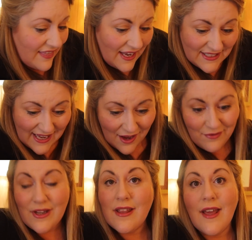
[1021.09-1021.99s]
That's
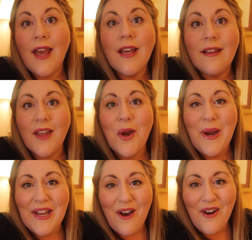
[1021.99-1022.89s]
everything that
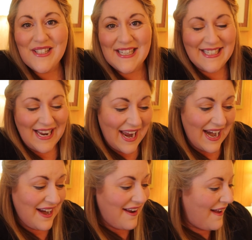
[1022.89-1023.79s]
we got
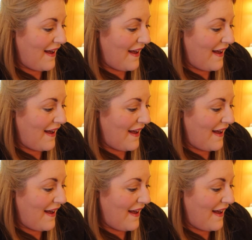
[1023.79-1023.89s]
today.